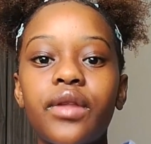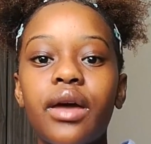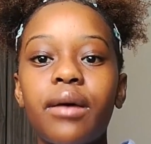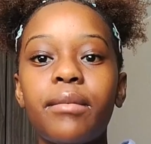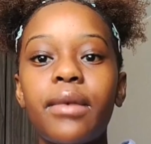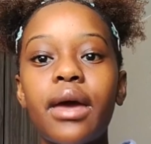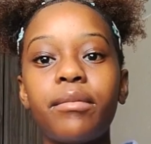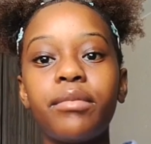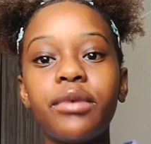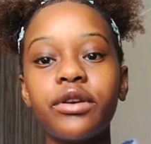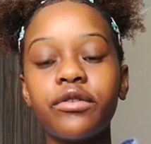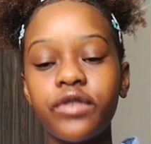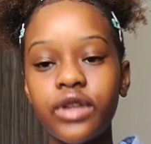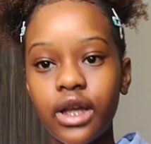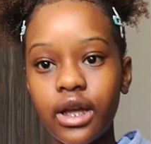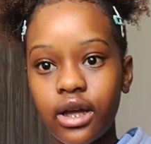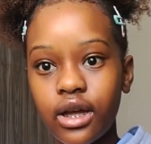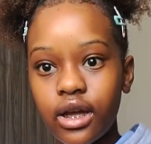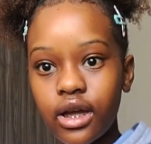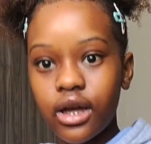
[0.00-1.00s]
I'm happy
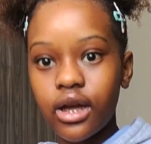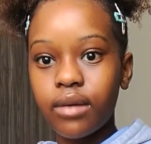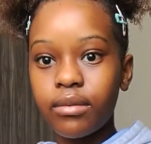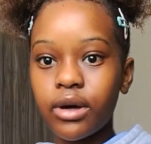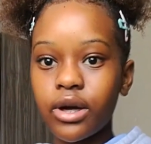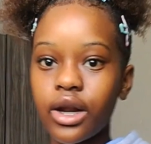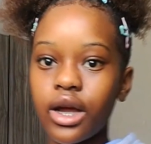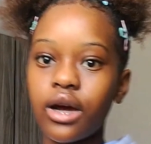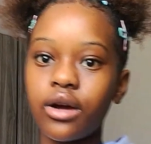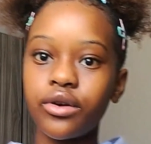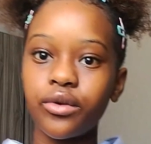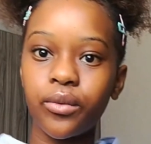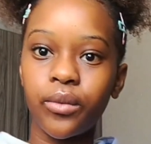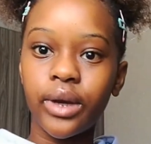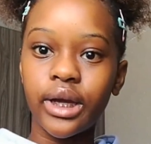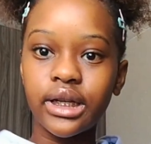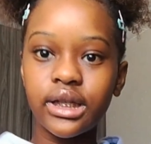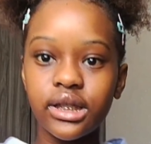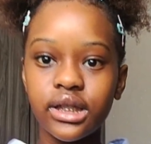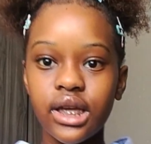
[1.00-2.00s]
about how it
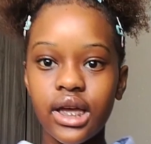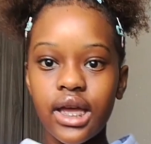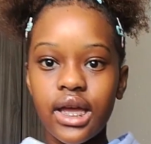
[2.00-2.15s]
went